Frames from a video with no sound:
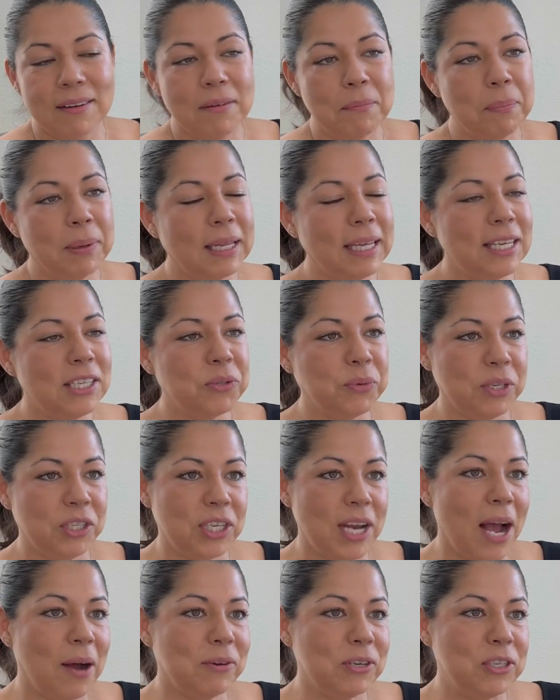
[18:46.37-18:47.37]
please reach
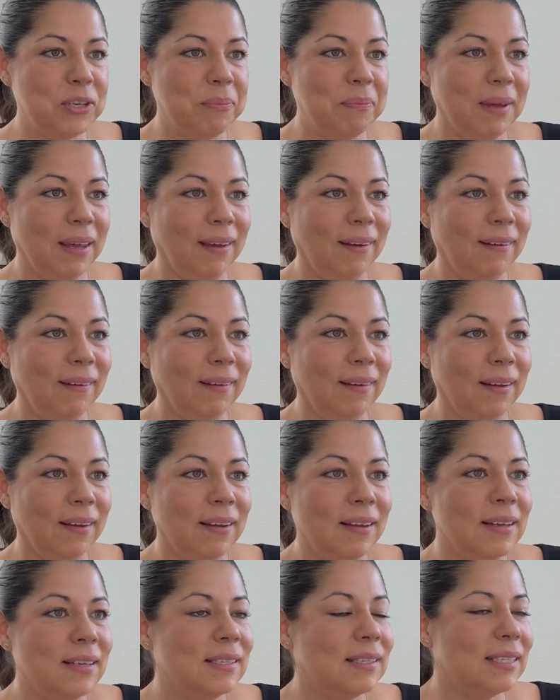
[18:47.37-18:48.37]
out to me,
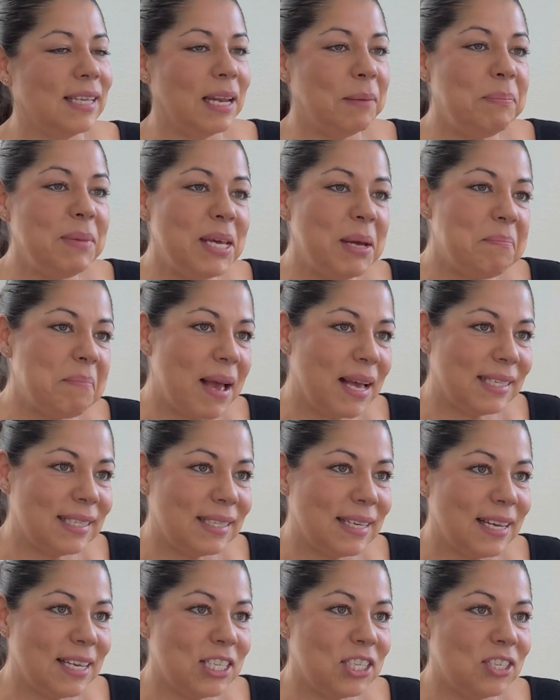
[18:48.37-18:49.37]
send me a
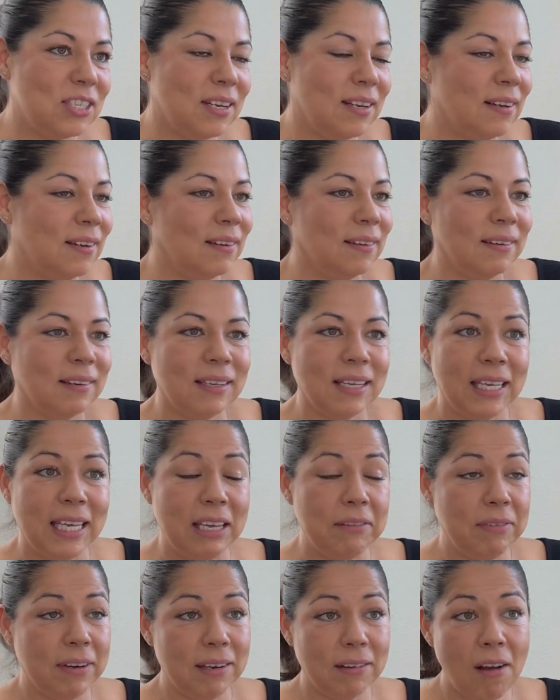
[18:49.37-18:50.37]
message,
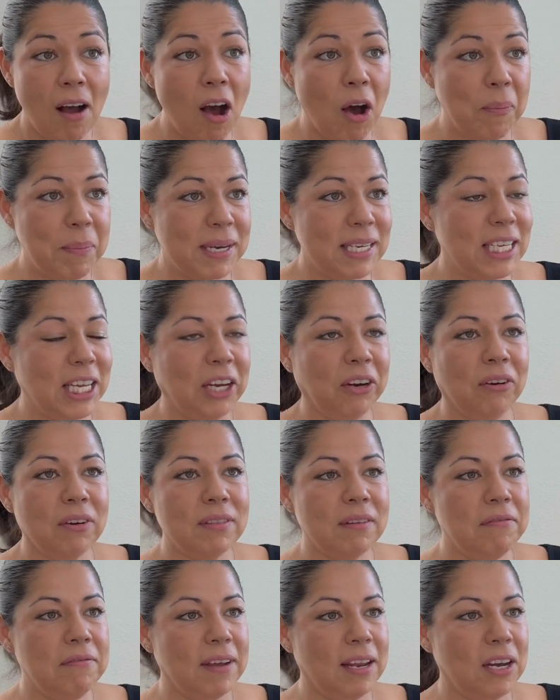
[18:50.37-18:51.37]
even comment here on
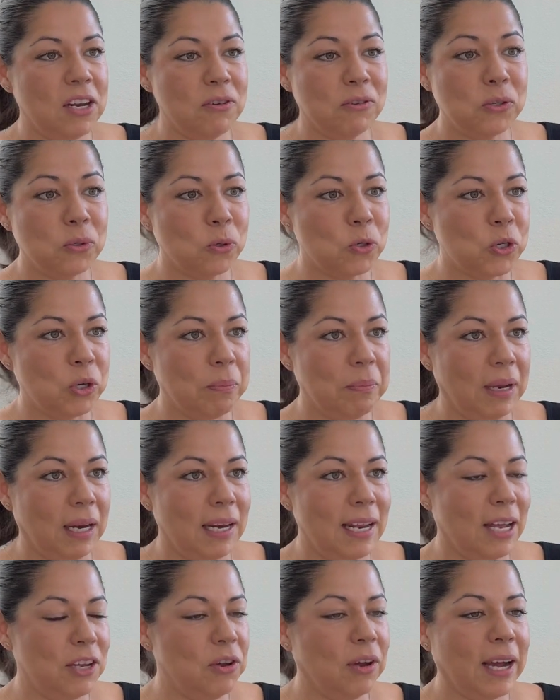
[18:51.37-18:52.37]
the video, social
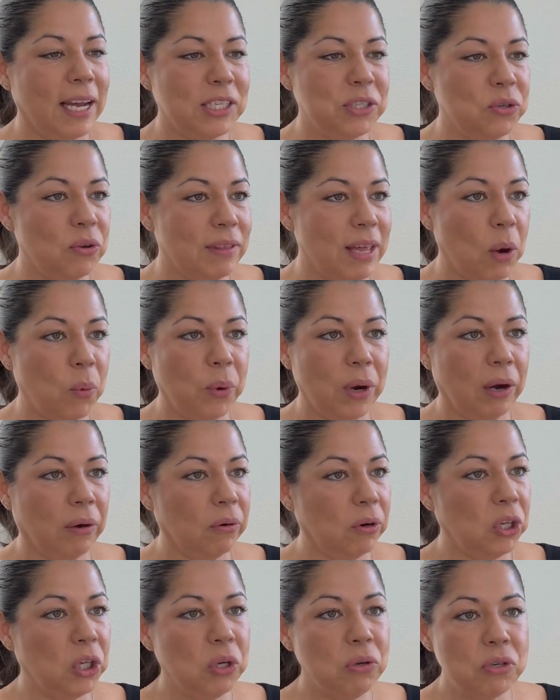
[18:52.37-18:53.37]
media. You guys know that we are
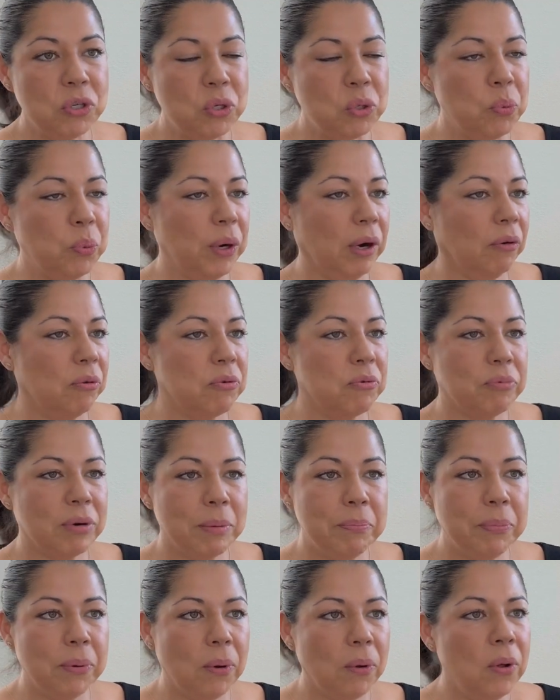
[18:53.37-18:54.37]
on YouTube, we are on
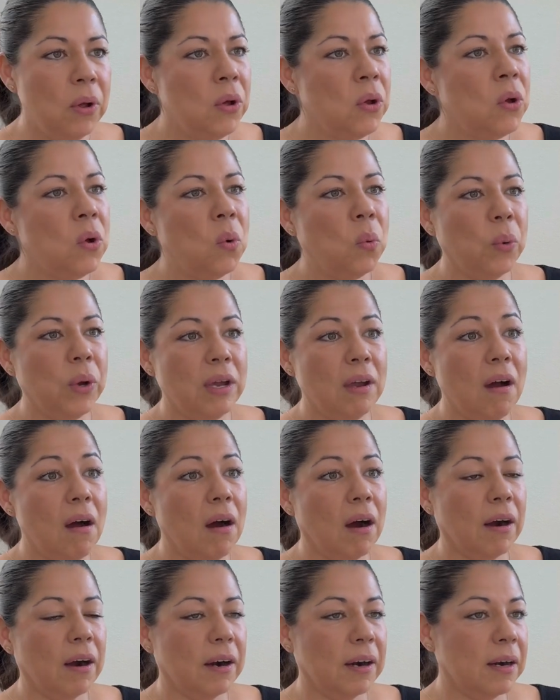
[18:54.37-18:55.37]
Rumble, we
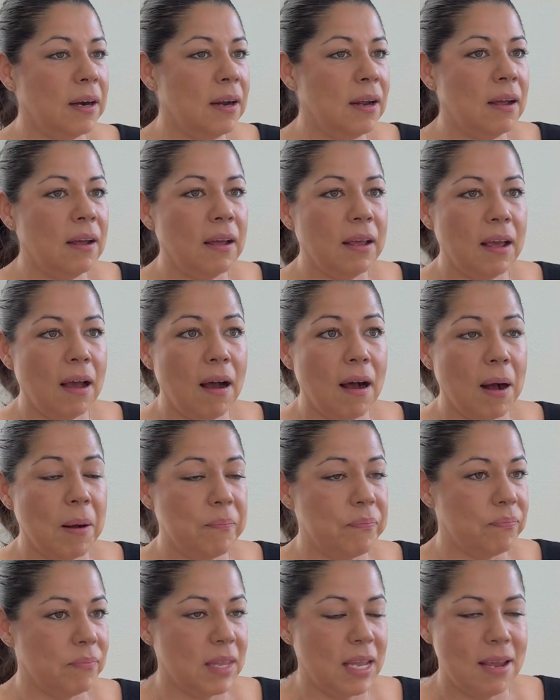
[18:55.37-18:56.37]
are
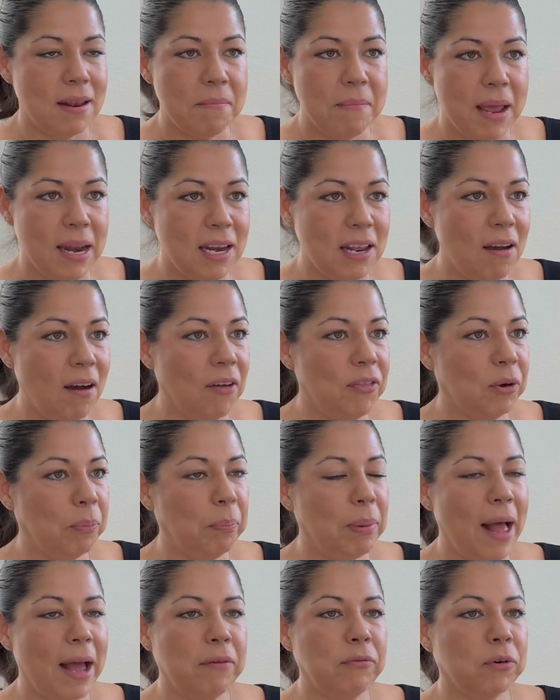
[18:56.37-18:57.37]
in many other
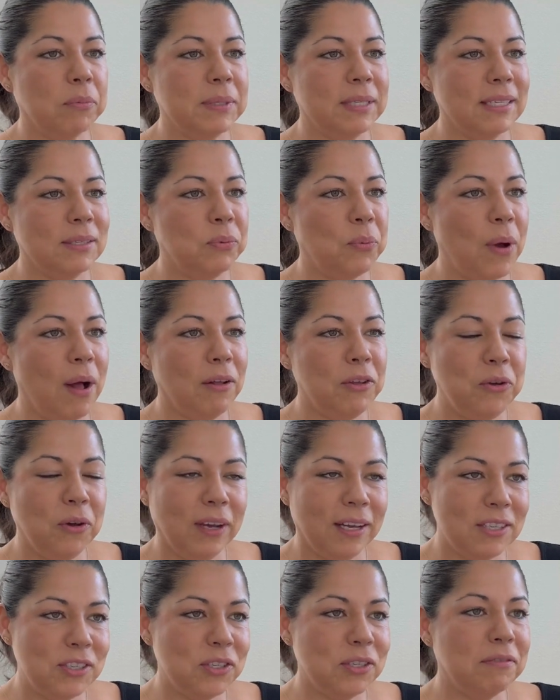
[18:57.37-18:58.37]
platforms as well. You
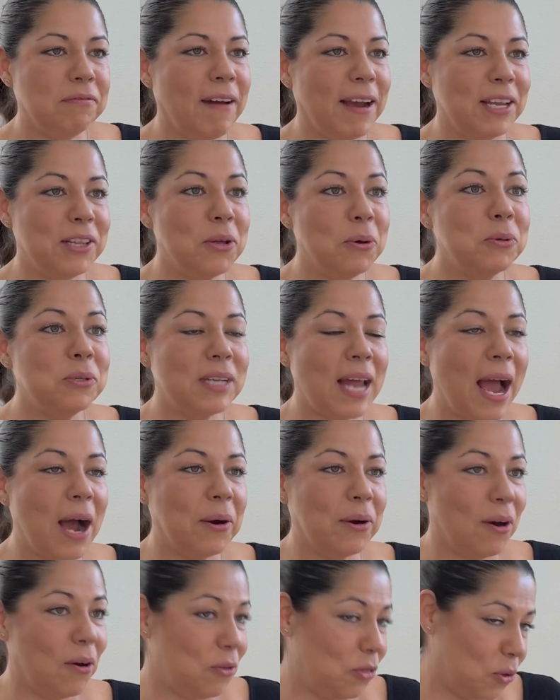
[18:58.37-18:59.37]
can just find those
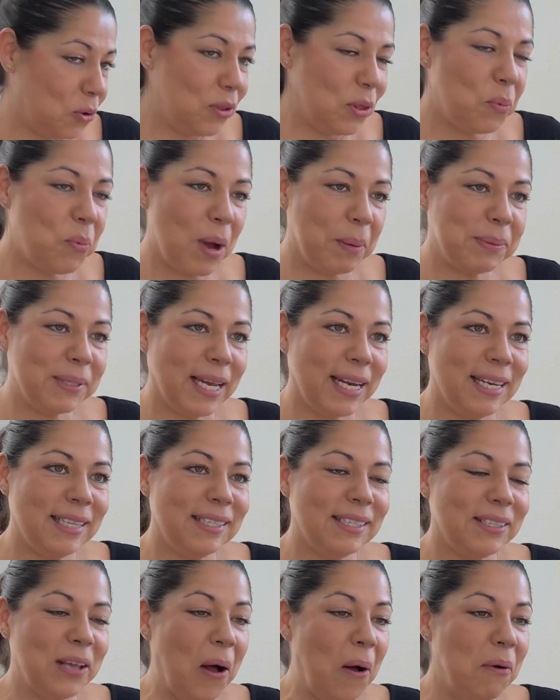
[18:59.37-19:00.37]
out through the website
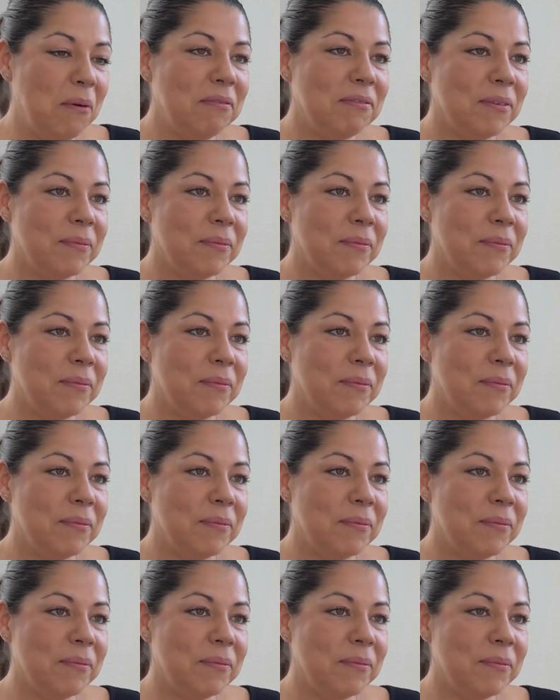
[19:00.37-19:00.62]
itself